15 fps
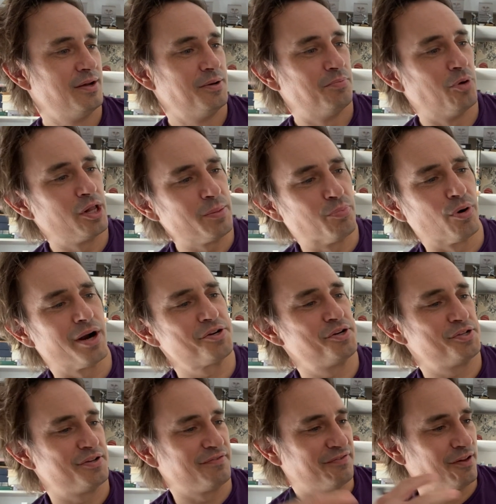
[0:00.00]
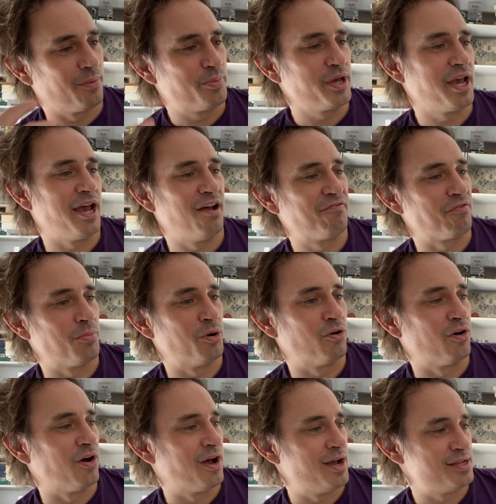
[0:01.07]
Molly brushes her floppy hair from
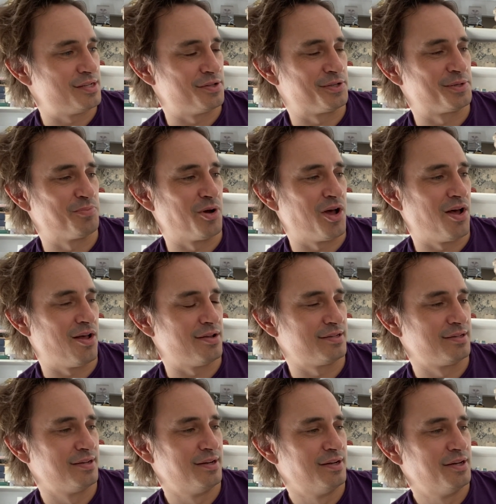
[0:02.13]
her eyes and smiles.